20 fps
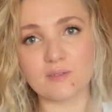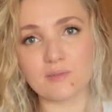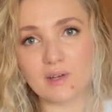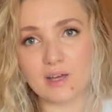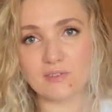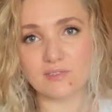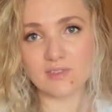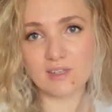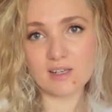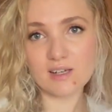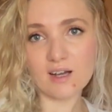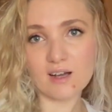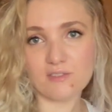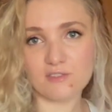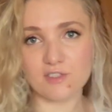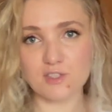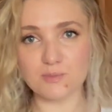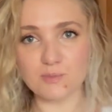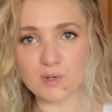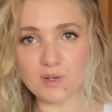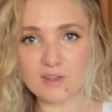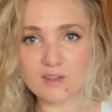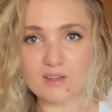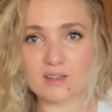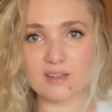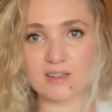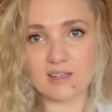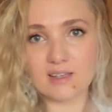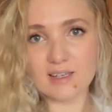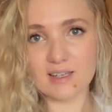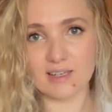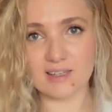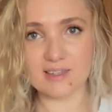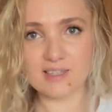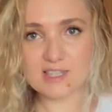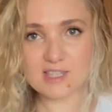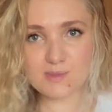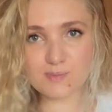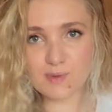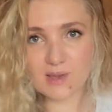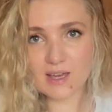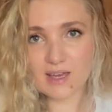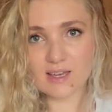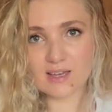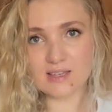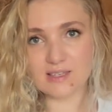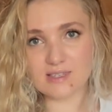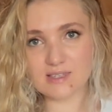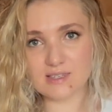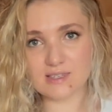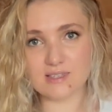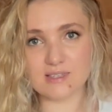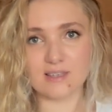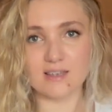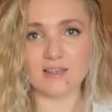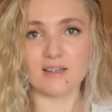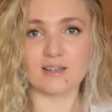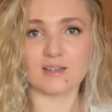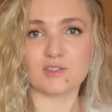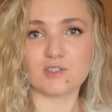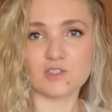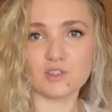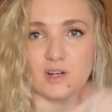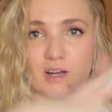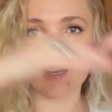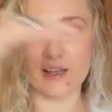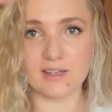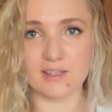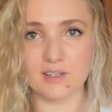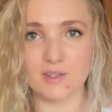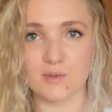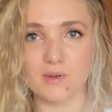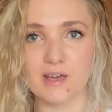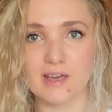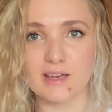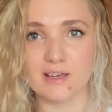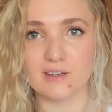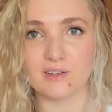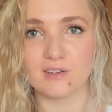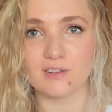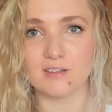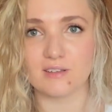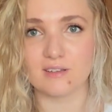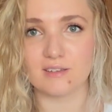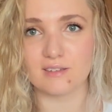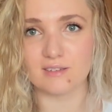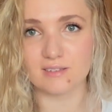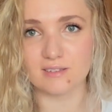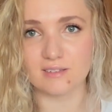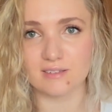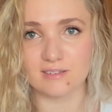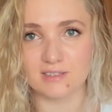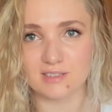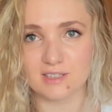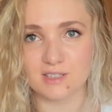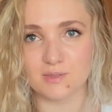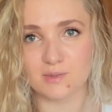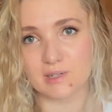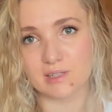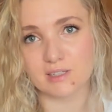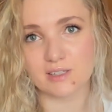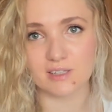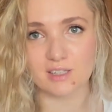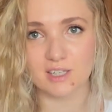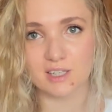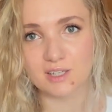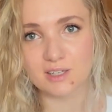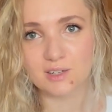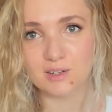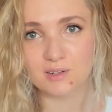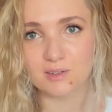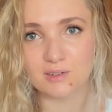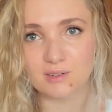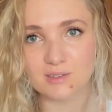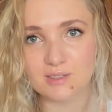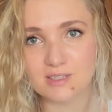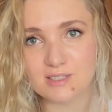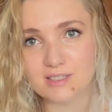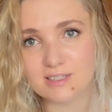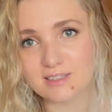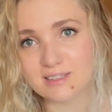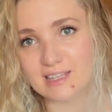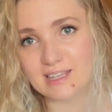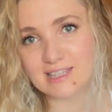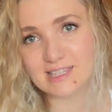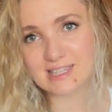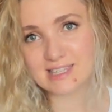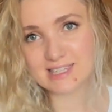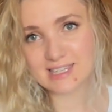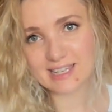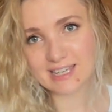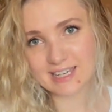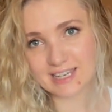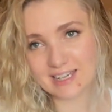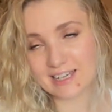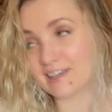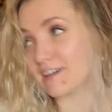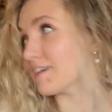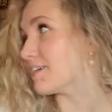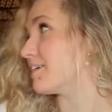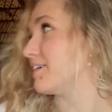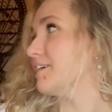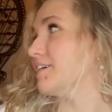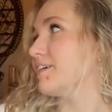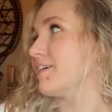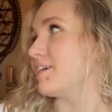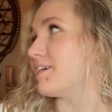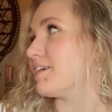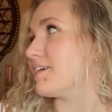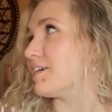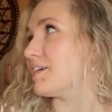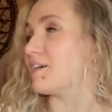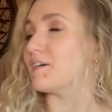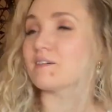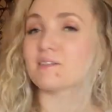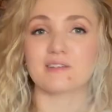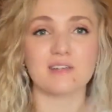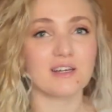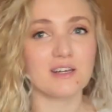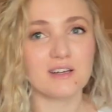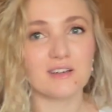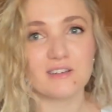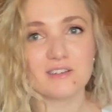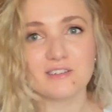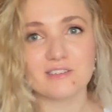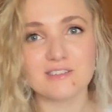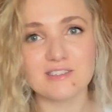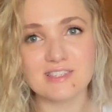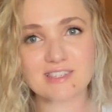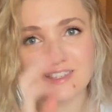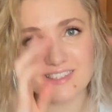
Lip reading: We have to get comfortable in the space, trying a new angle. Do I look cute? Let's see. Who knows?